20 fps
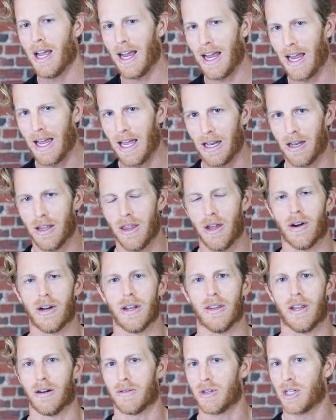and
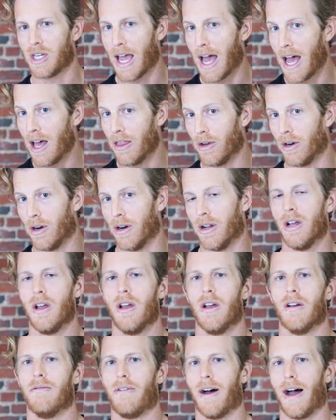they're tethered
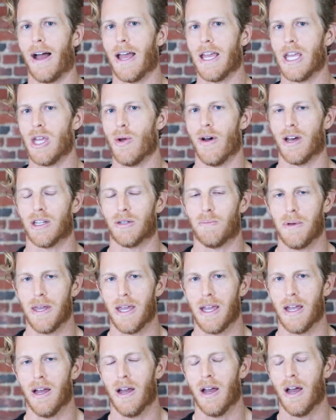via
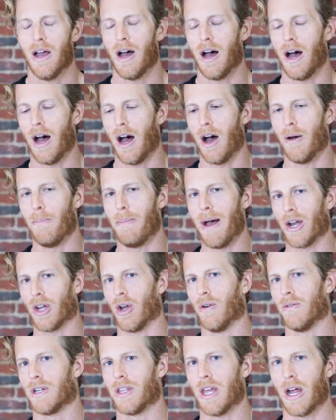USB back
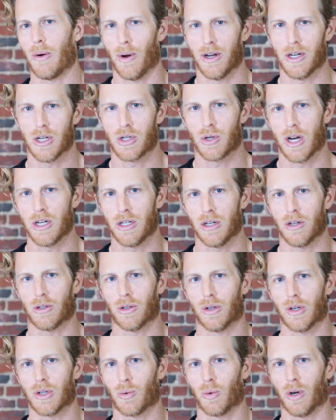over to that registration
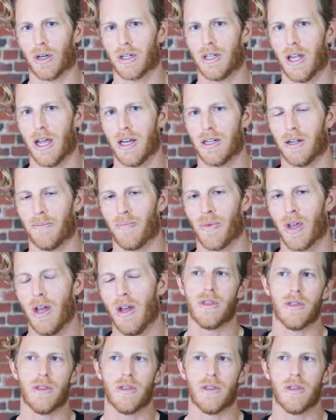clerk's workstation.